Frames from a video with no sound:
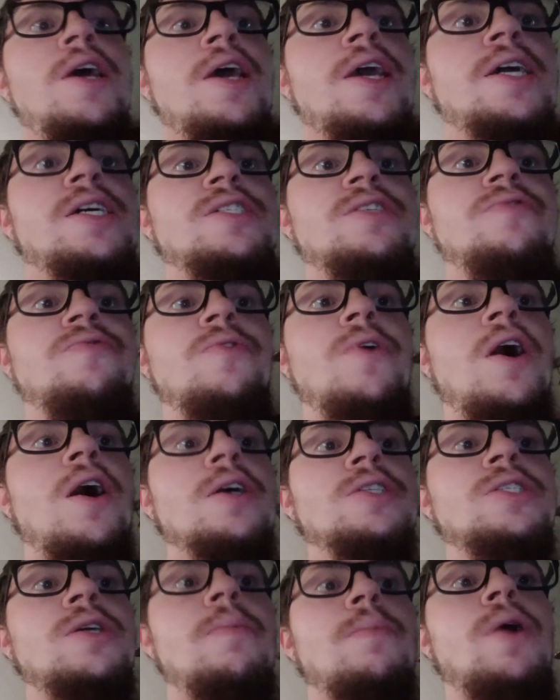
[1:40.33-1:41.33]
because if
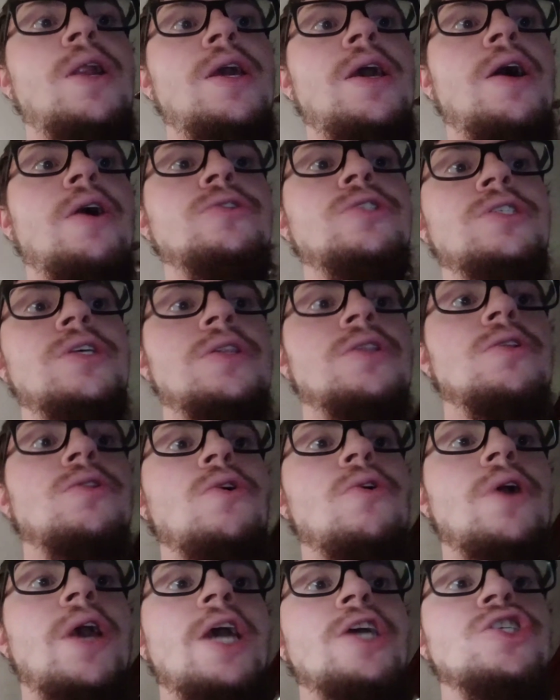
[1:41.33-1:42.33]
somebody else in the
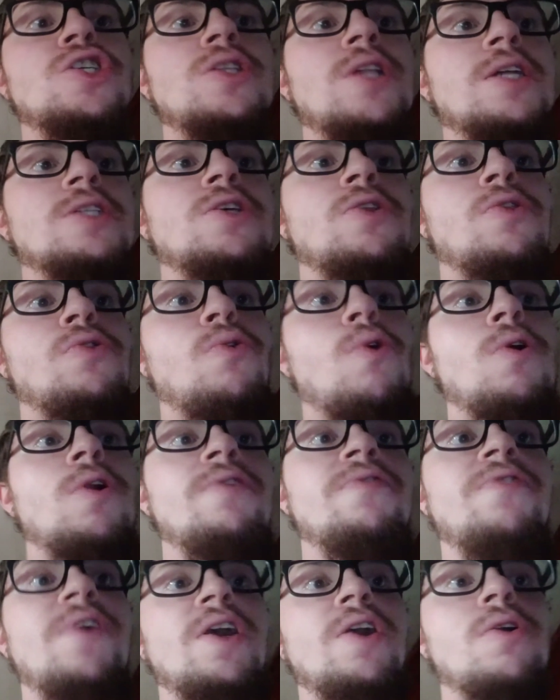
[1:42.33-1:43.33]
location that's authority
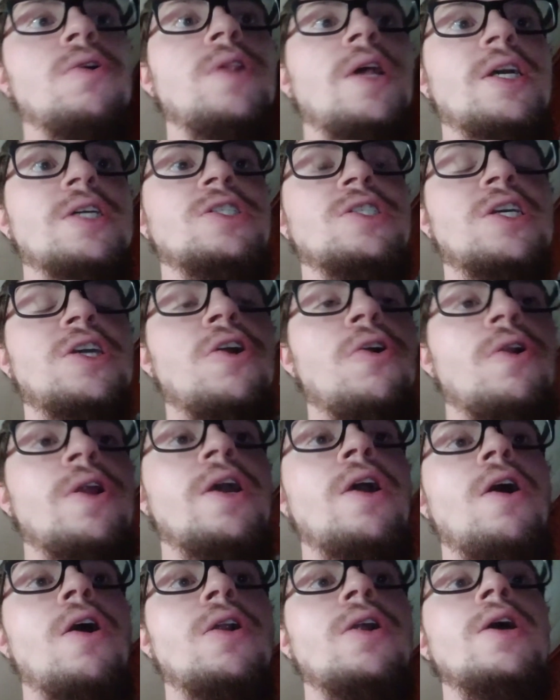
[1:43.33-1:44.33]
figure, like a security
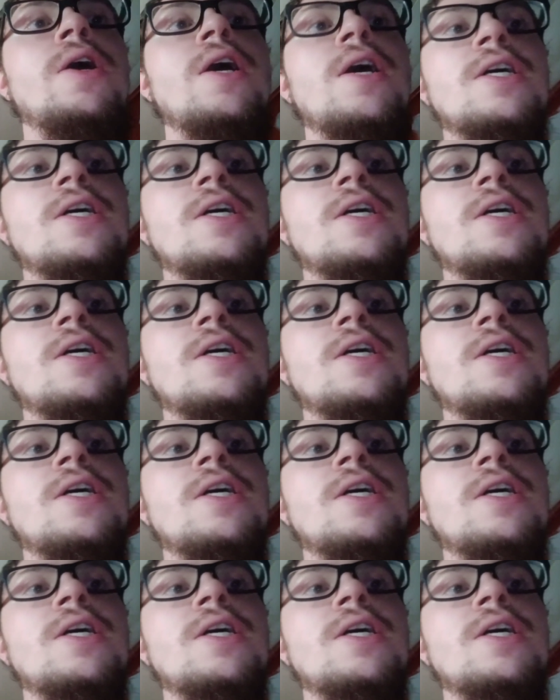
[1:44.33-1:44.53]
guard,